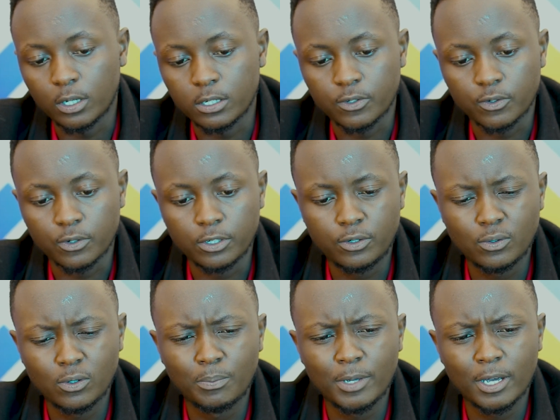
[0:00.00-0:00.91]
one. So it
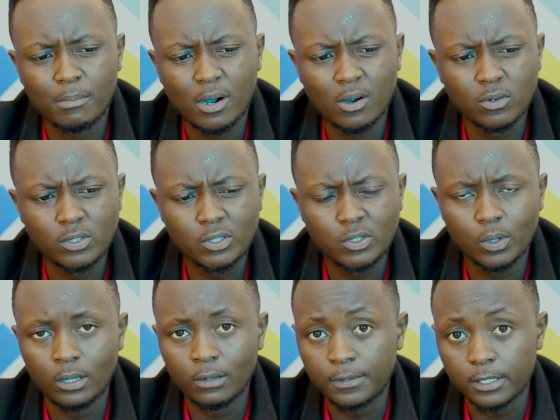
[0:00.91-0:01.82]
took me about
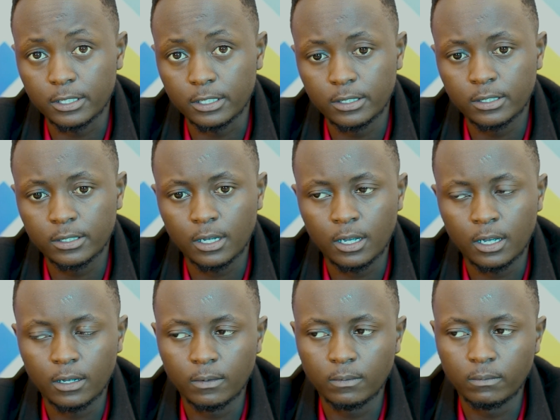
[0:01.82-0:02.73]
12 trades.
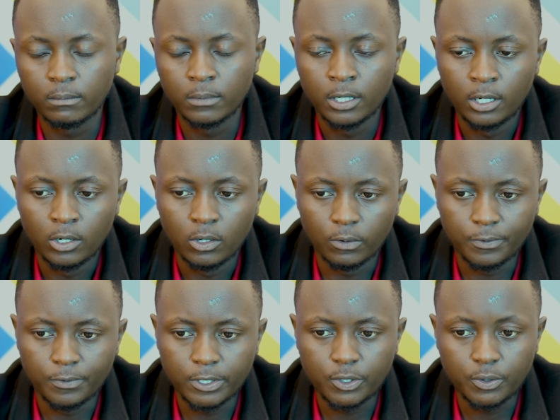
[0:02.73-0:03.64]

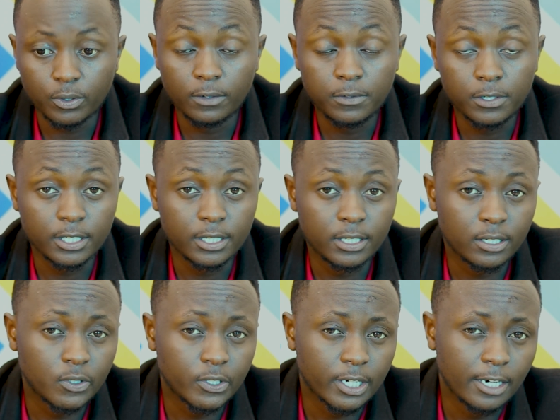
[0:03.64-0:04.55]
Of these 12 trades, I
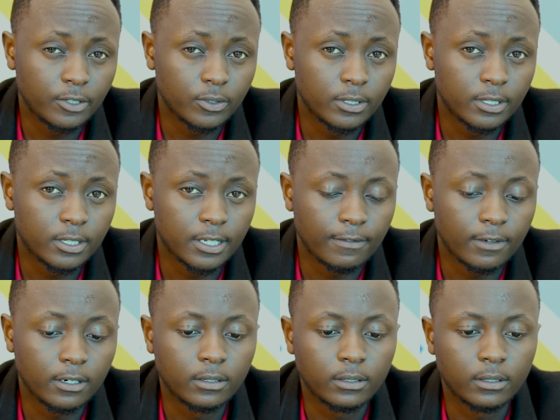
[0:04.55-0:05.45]
was right on
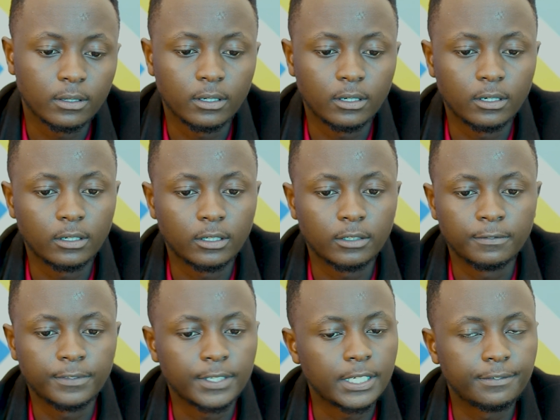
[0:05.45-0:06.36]
7.
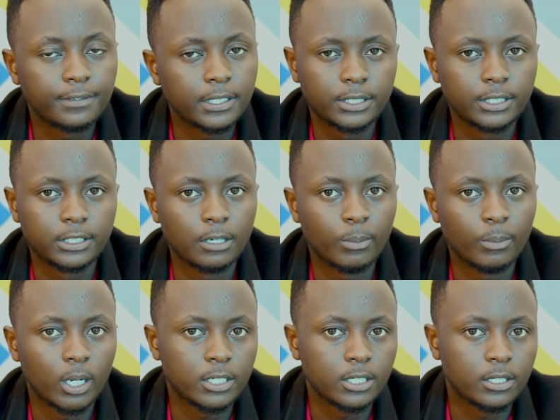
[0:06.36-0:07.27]
Very
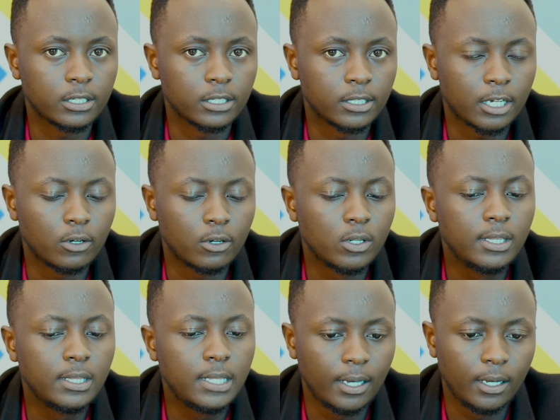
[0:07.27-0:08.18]
systematic trades. I
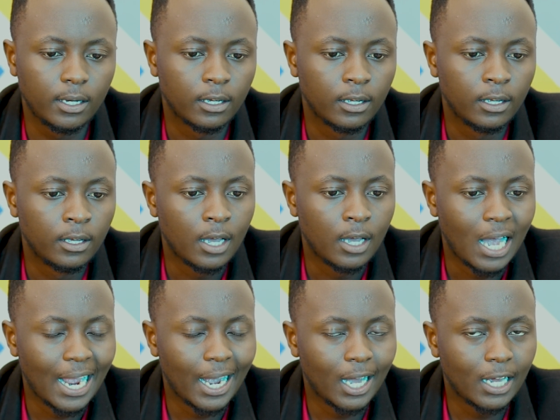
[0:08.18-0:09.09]
don't think
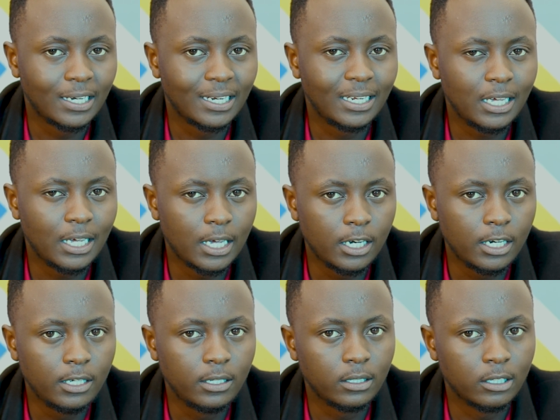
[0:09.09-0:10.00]
I had
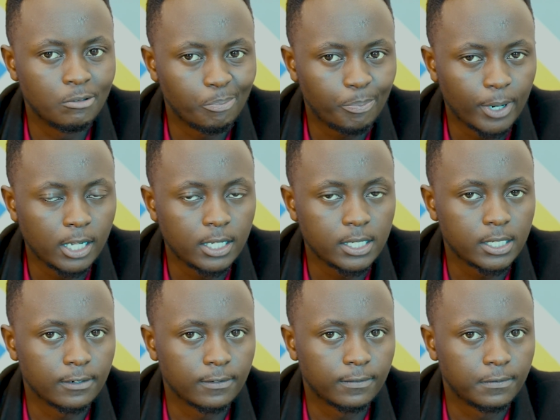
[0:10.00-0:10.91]
any
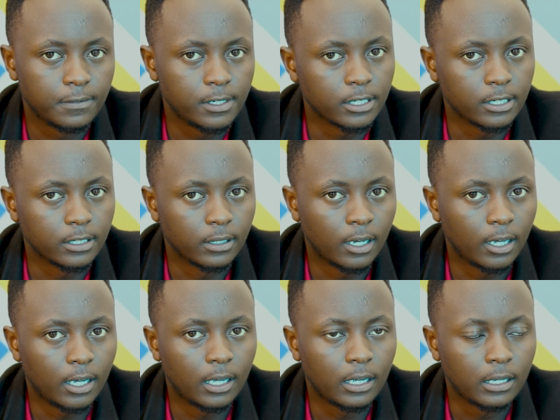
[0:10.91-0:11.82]
impulsive trade.
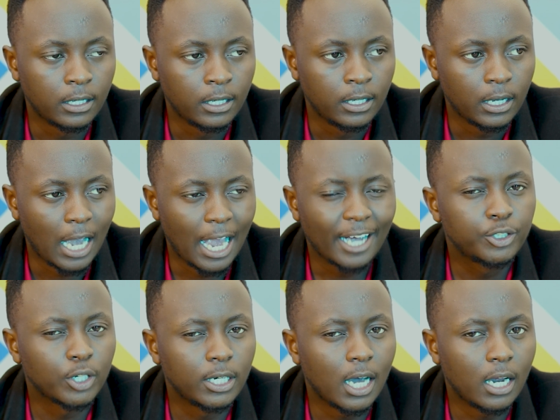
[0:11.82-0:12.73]
I
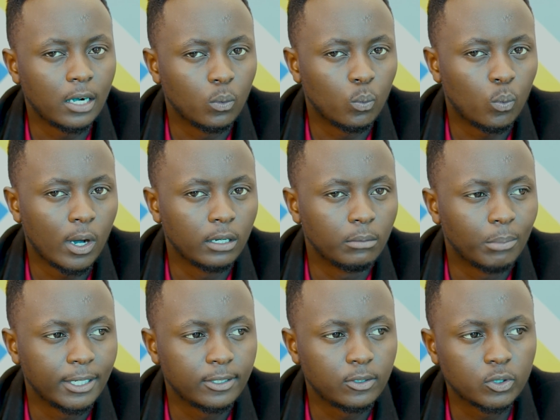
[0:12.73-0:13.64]
actually had one,
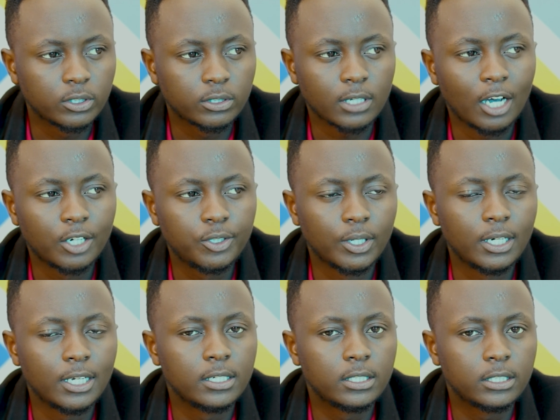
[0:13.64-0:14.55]
but it was
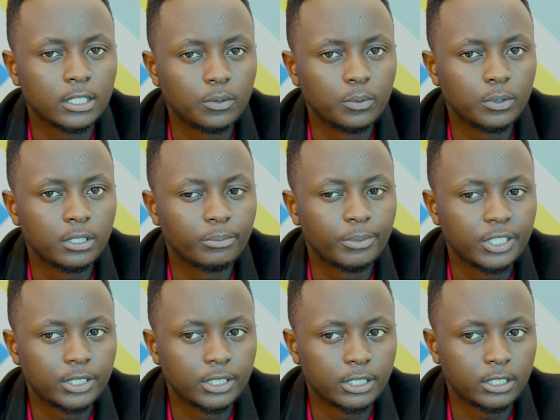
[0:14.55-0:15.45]
actually a trade within my
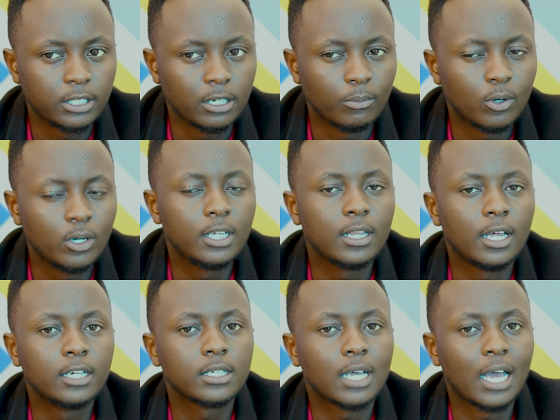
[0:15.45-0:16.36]
system, only
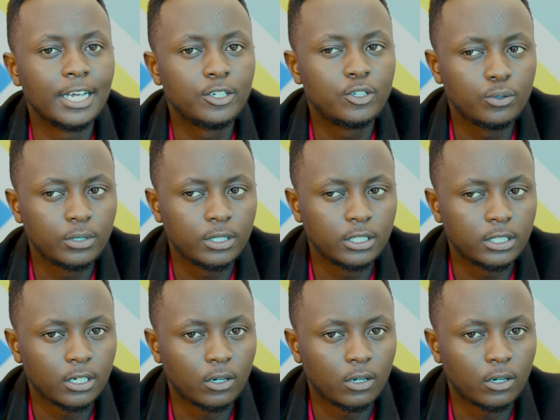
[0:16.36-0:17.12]
that I took it